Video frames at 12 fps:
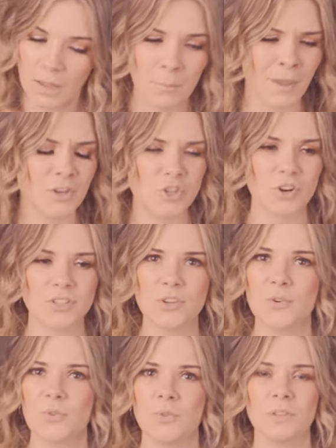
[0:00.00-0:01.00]
Make sure
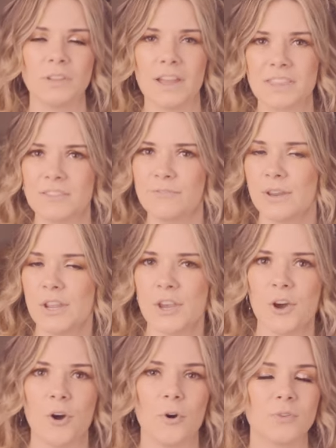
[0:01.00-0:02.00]
to like the
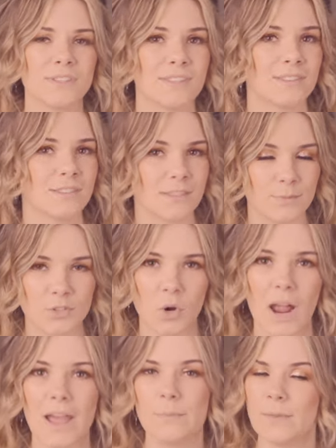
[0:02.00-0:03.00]
video,
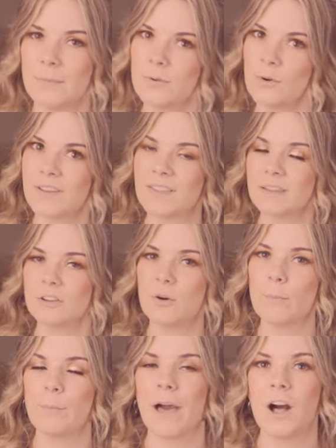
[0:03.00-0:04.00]
subscribe, maybe ring that
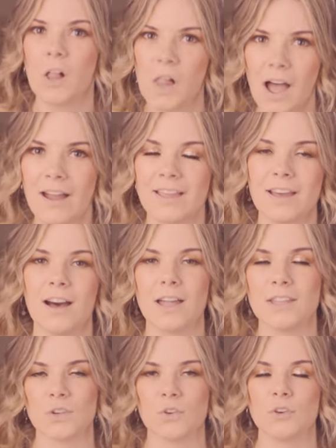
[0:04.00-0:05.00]
little bell
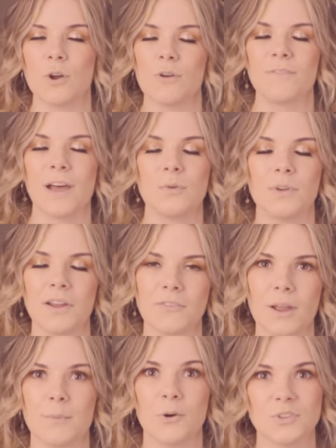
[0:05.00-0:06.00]
icon so you're notified whenever
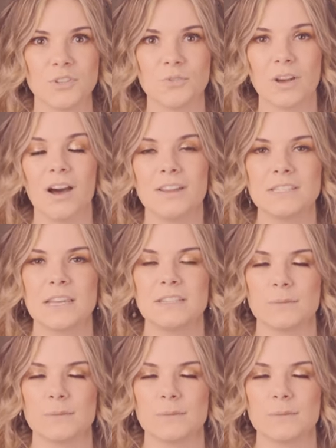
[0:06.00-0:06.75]
I post new content.